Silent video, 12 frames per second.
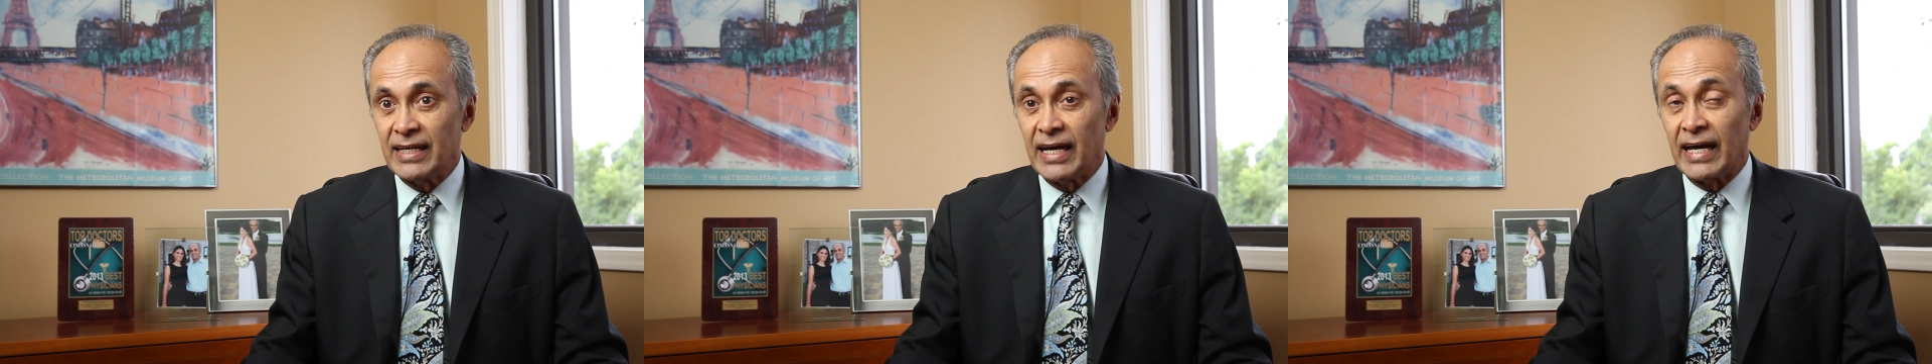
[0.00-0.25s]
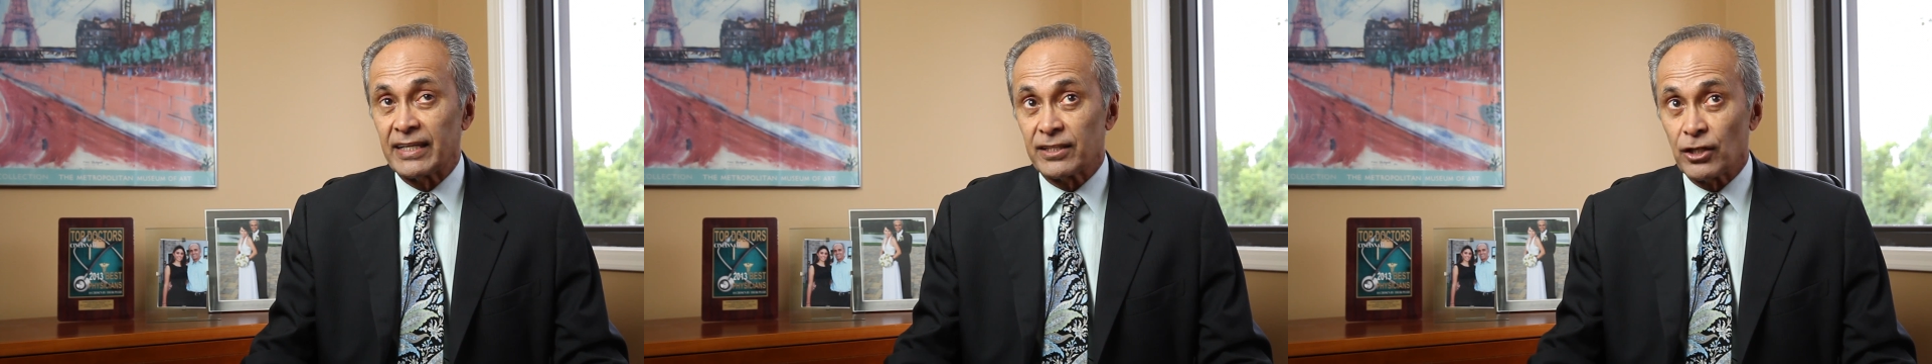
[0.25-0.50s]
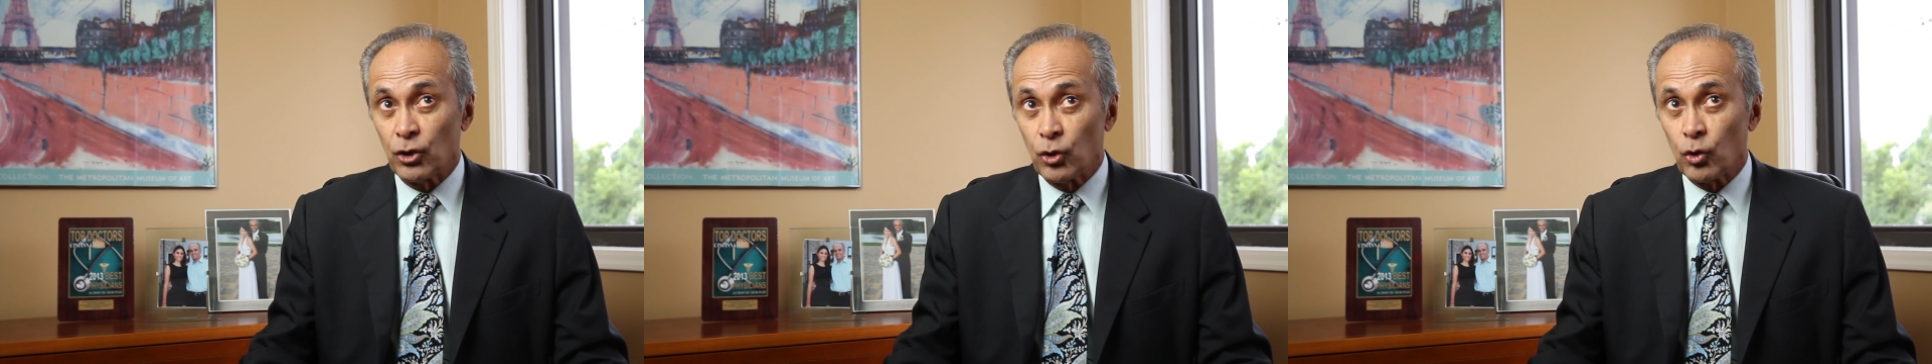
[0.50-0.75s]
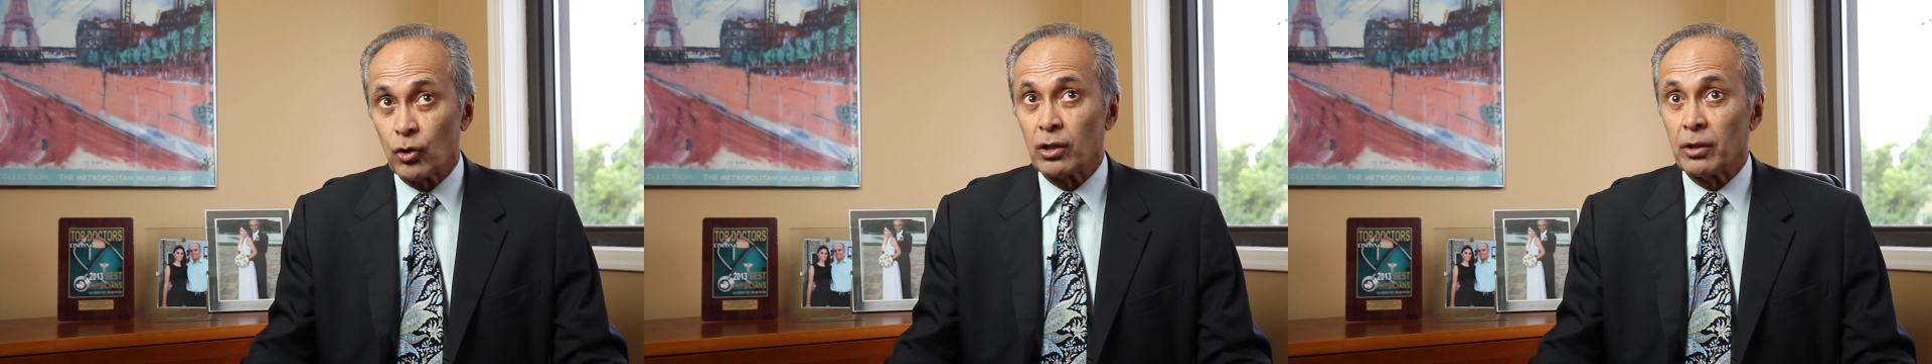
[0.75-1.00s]
at the
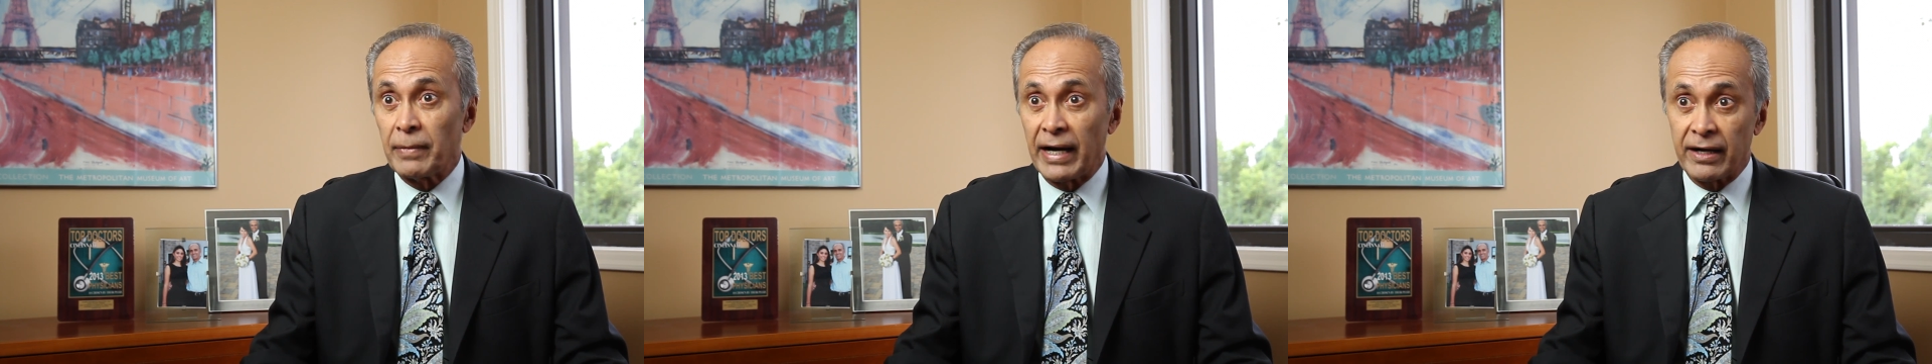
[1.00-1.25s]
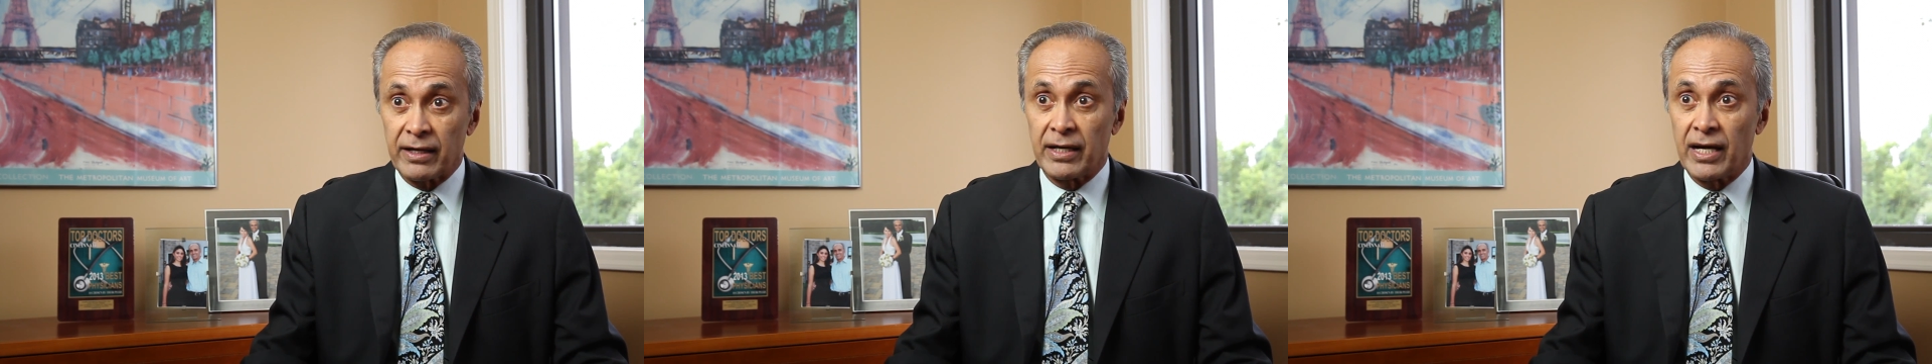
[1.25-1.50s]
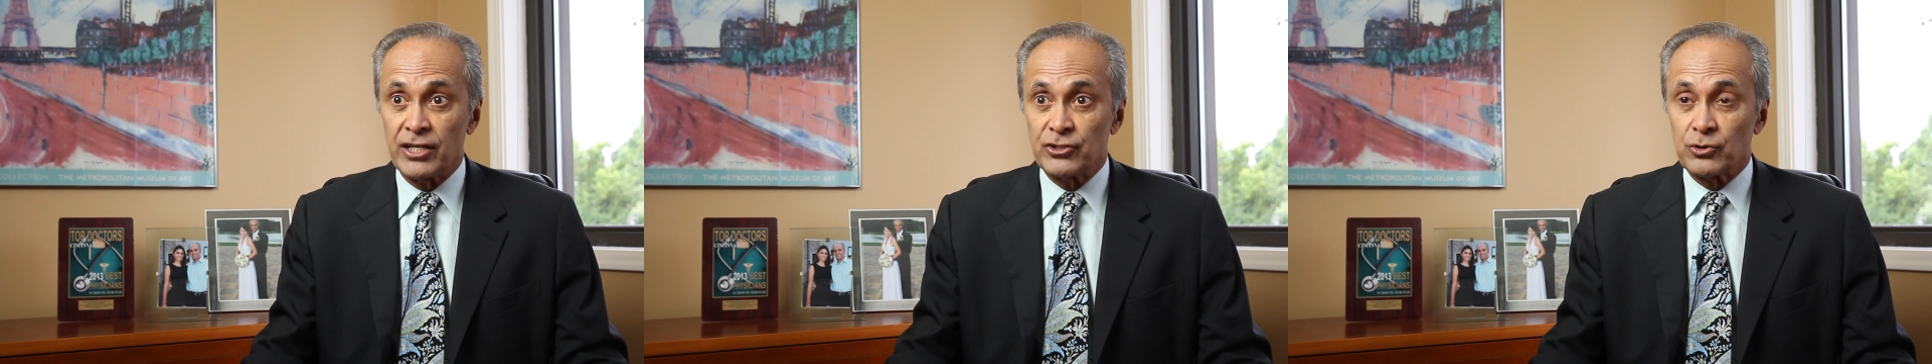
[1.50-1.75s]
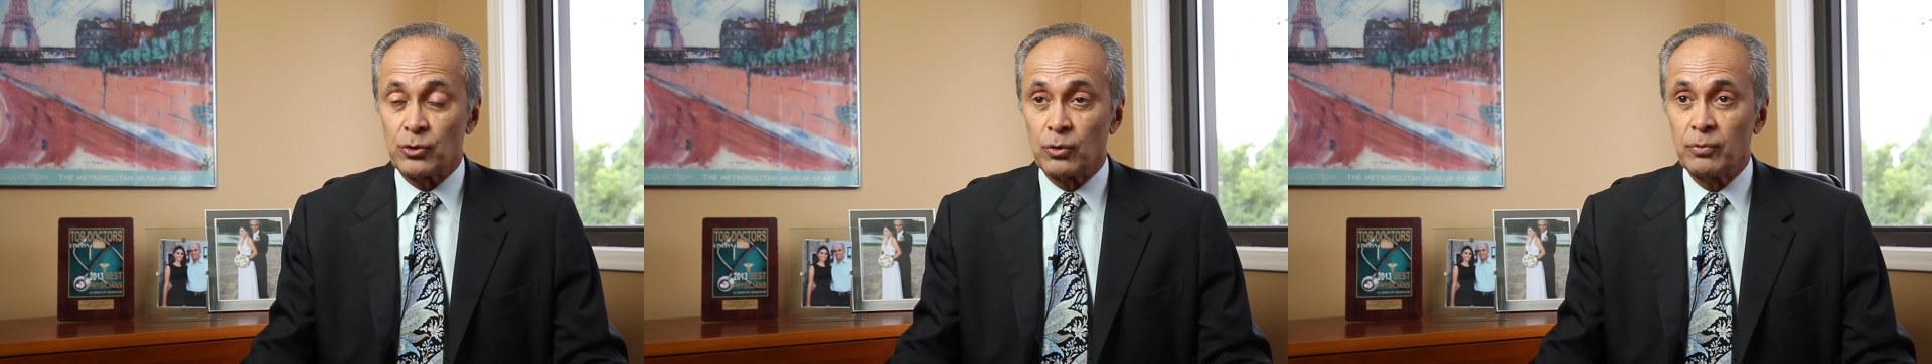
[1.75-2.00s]
local American high
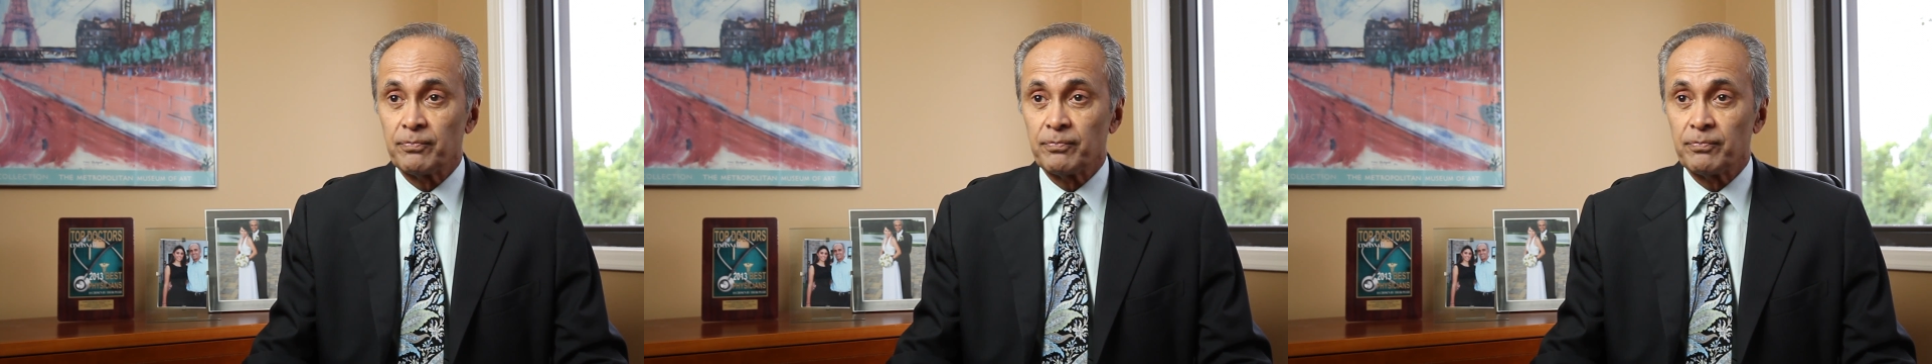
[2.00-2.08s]
school.